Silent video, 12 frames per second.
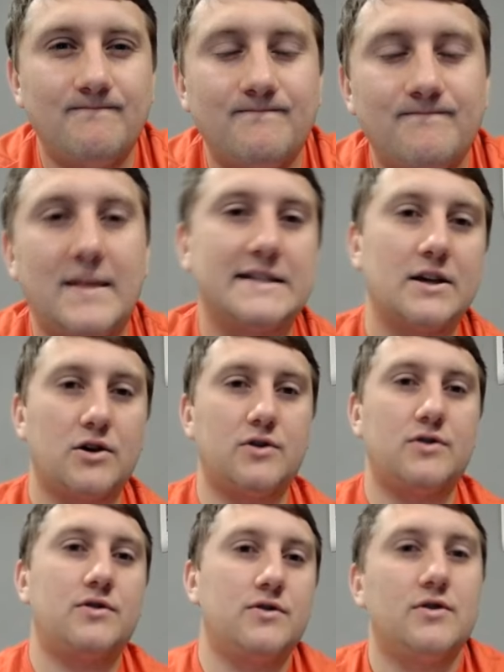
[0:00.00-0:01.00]
That's a
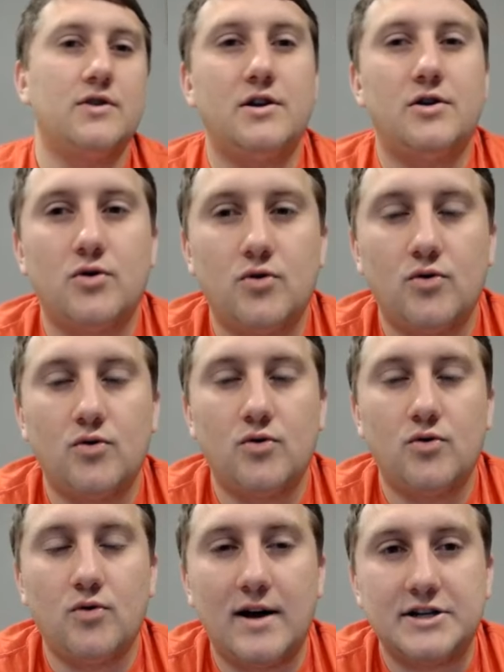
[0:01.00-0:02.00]
good
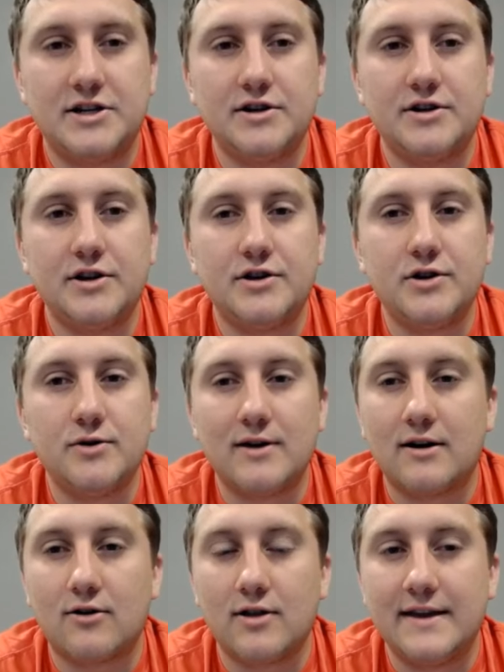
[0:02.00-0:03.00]
question. Do you do
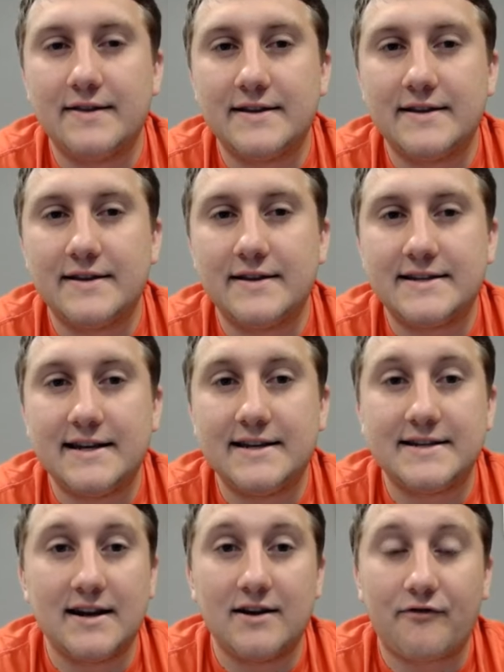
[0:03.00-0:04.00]
it early in the
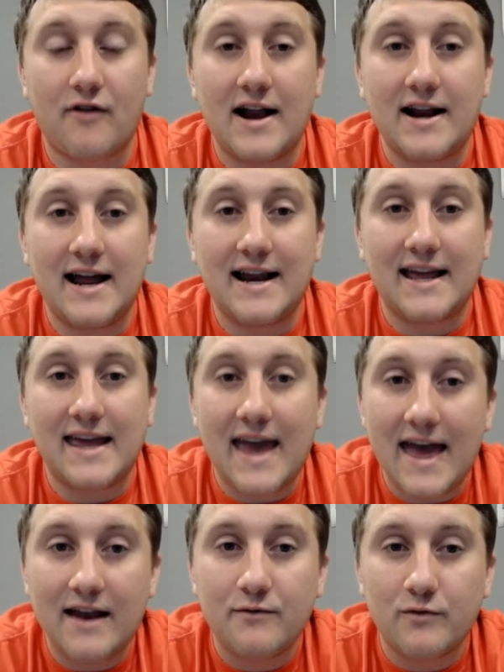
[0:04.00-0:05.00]
season on a Friday night
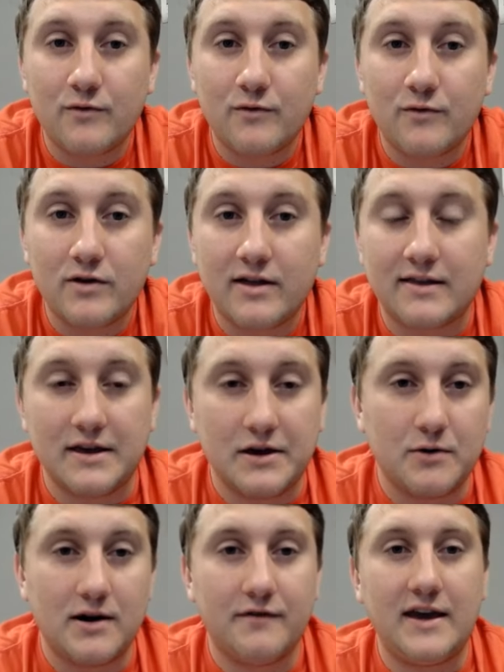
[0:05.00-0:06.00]
again with like the
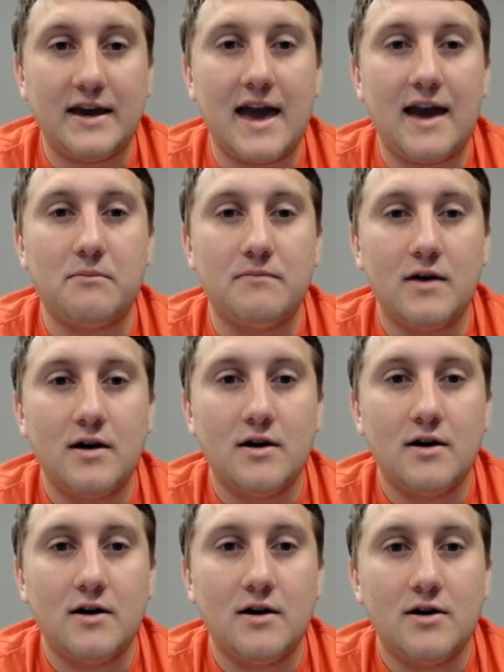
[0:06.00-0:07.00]
UNLV game?
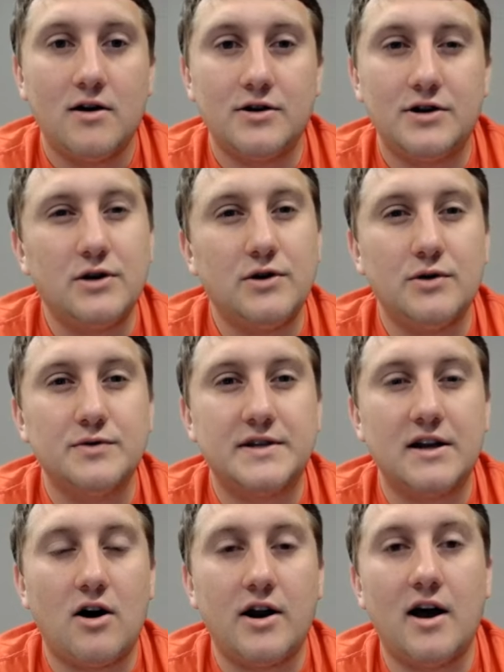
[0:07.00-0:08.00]
Or do you use
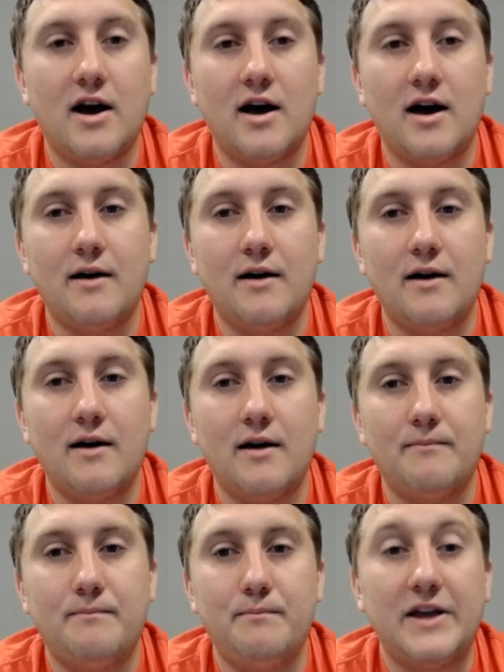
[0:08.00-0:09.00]
it on a
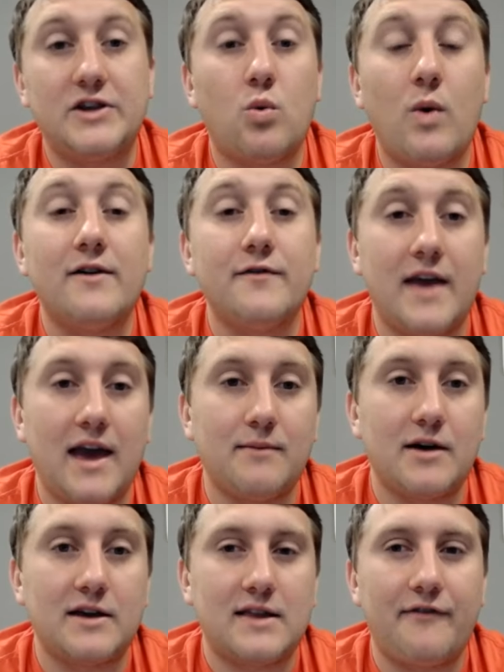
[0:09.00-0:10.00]
Big 12
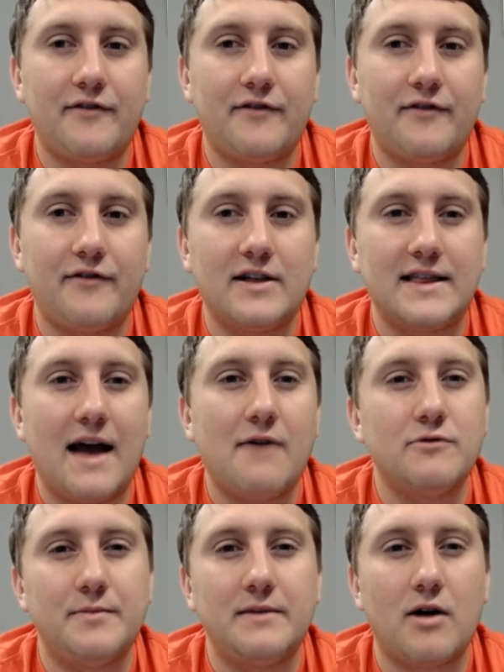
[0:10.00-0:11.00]
game? I feel like that would
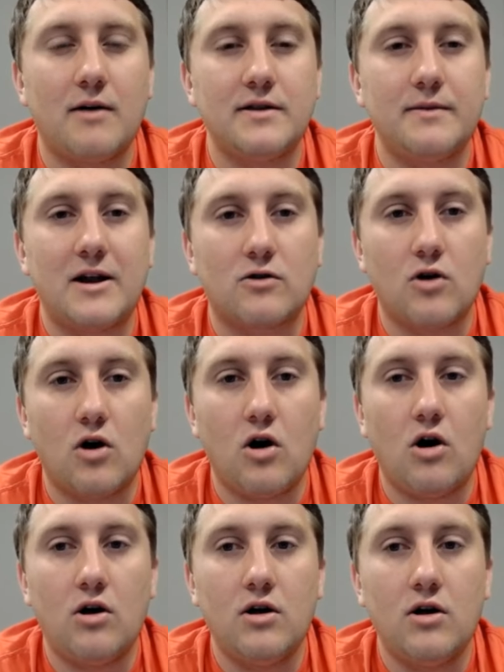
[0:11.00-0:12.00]
be probably the better
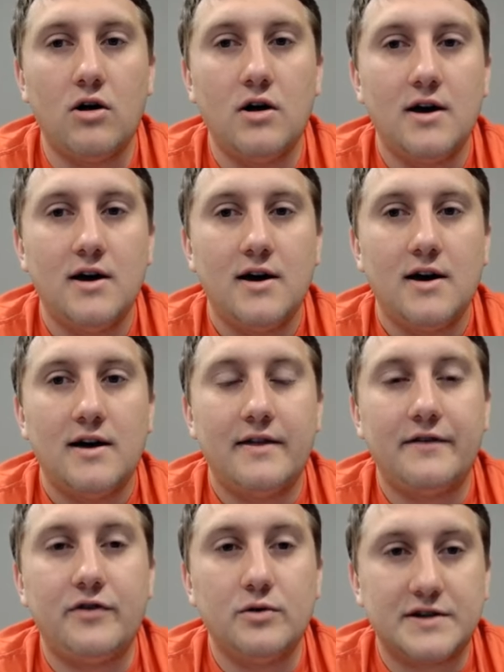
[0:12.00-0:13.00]
call. And then
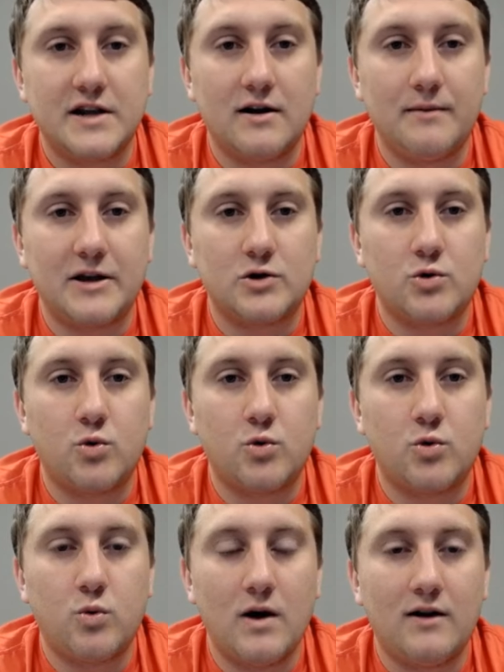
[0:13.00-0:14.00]
if you use it on a Big
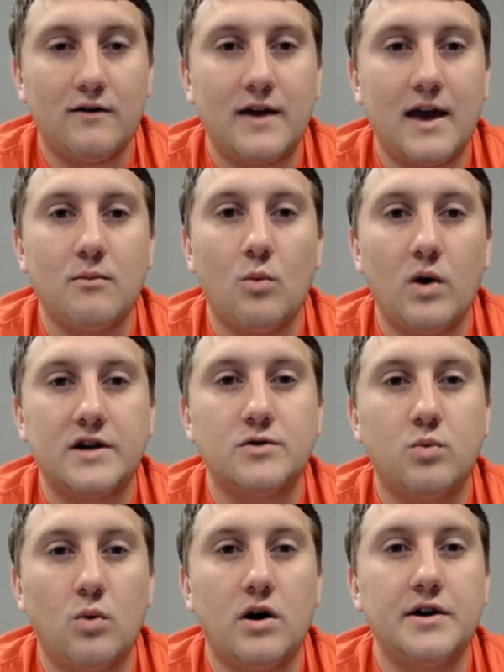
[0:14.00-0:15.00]
12 game, which
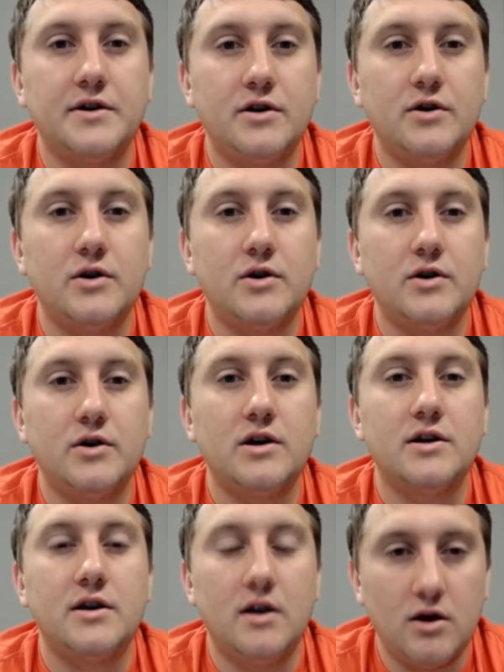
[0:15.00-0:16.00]
one do you
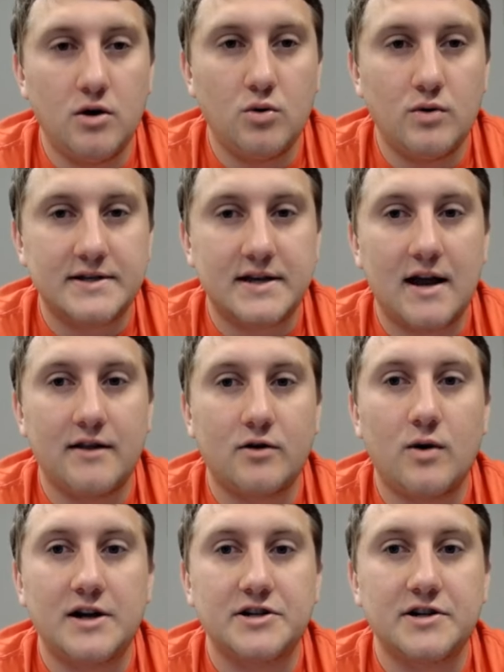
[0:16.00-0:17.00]
do is kind of the
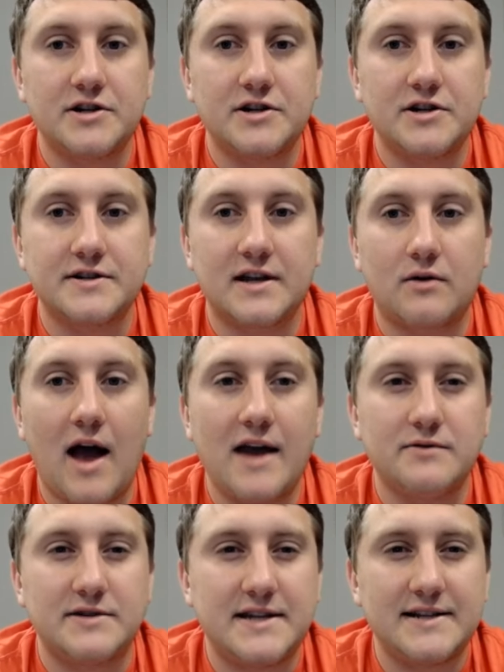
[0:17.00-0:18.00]
question. Because like
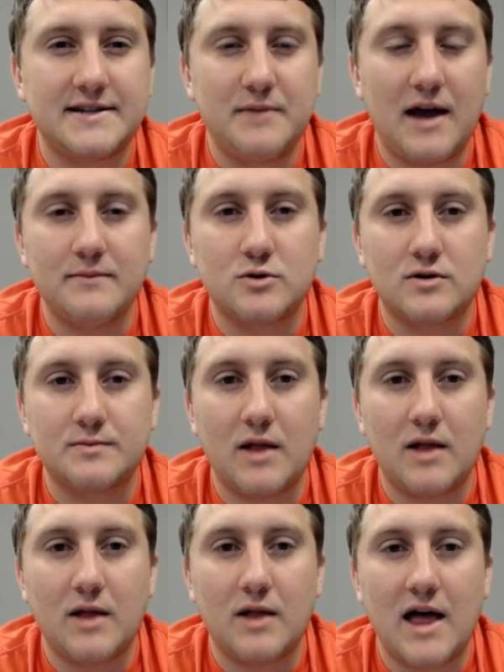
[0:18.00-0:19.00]
Iowa State sometimes wears
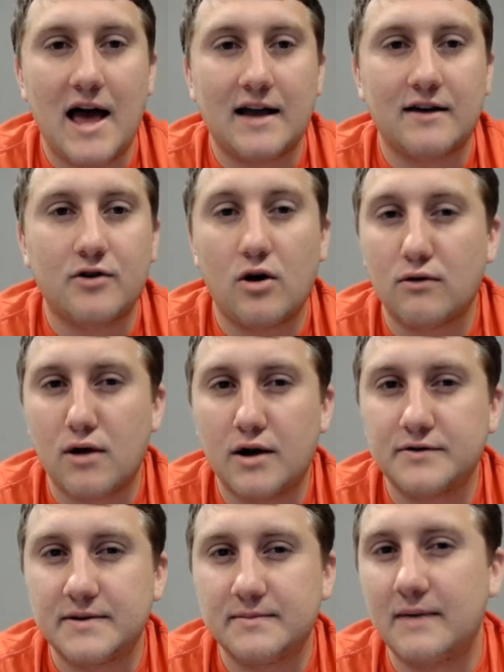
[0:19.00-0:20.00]
black.
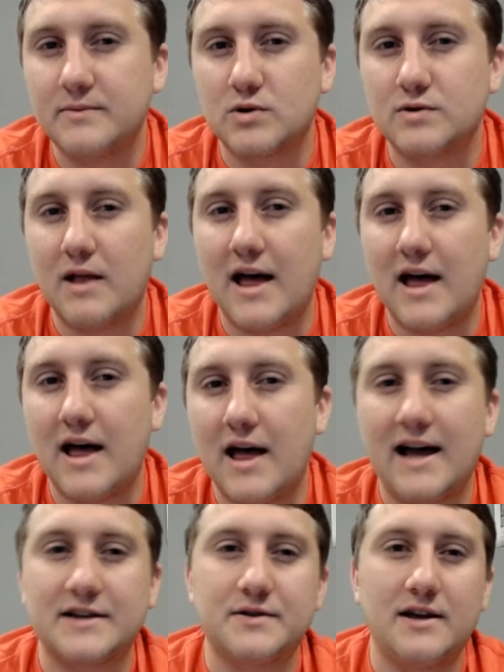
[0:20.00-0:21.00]
Colorado sometimes wears black.
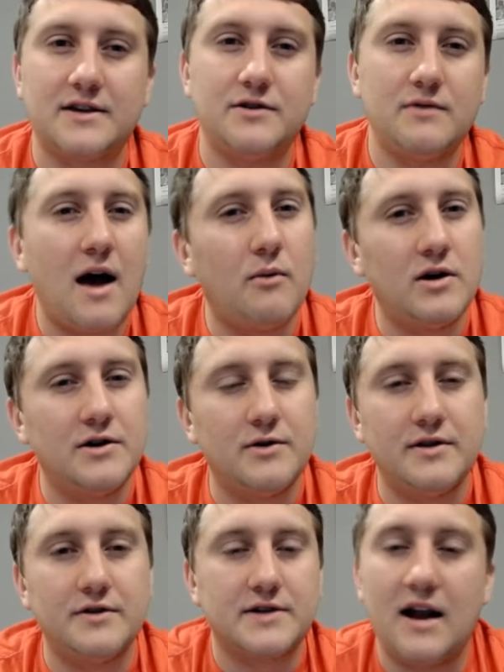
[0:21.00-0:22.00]
So like, do you not want to
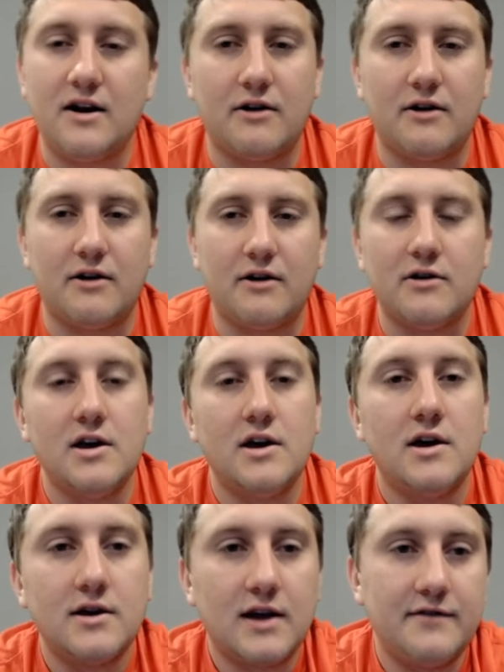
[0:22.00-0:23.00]
do it in those? I don't know.
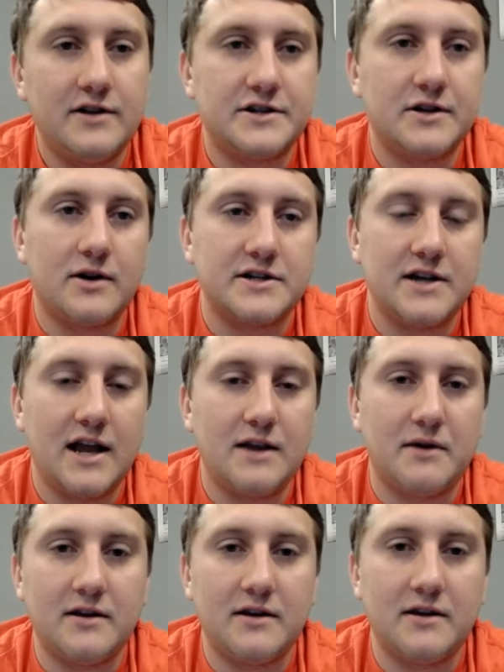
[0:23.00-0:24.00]
Kind of an interesting question.
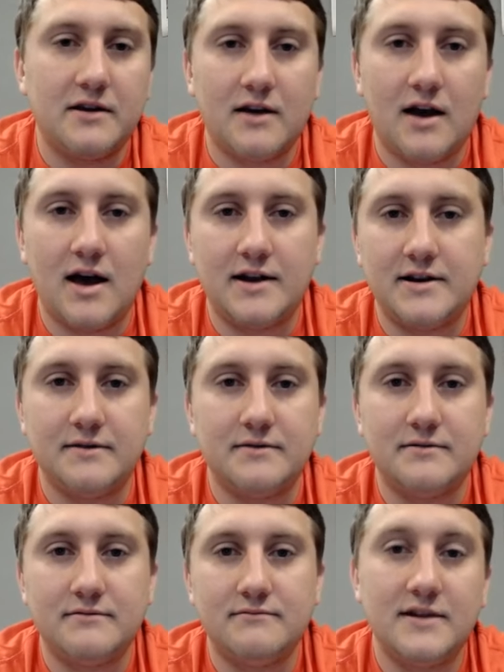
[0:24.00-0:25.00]
Anyway, didn't
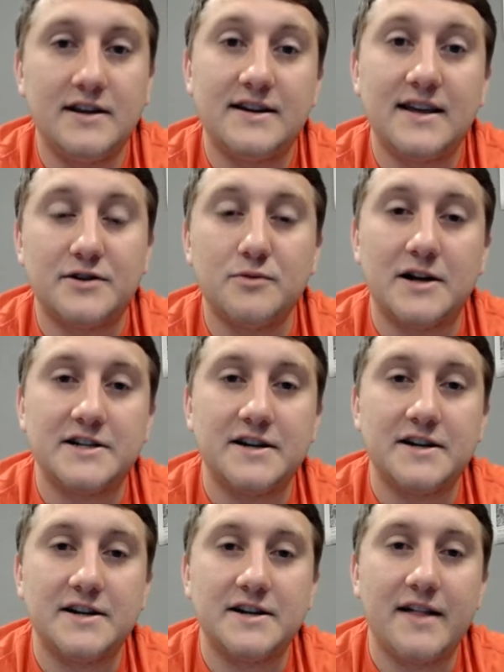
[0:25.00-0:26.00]
need to get too
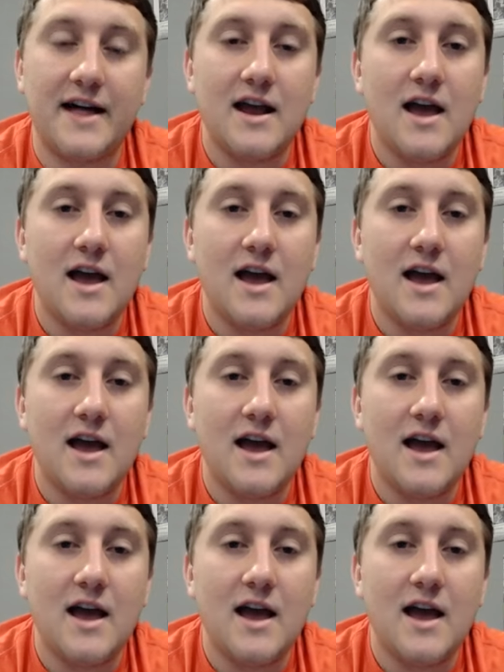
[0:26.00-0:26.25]
much into that.